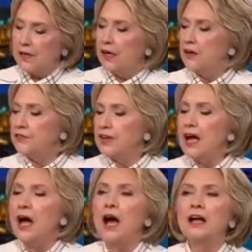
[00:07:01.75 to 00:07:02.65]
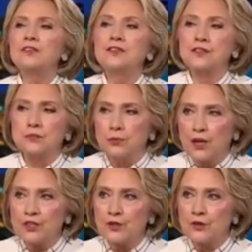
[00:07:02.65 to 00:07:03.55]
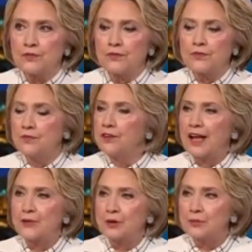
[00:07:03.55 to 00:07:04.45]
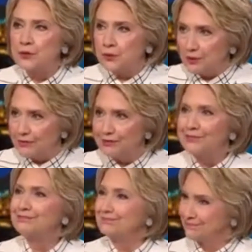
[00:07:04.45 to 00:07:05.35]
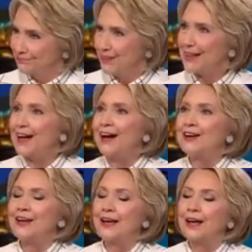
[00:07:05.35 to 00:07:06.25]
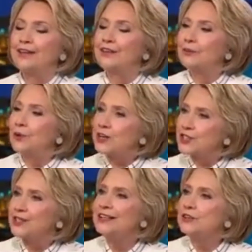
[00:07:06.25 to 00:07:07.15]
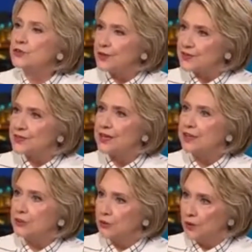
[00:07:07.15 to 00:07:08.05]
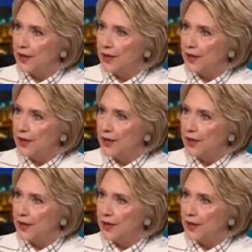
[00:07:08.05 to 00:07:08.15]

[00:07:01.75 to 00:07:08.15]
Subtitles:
coal mine about what this president and his allies have been up to. Follow Pam Key on Twitter at PamKanan.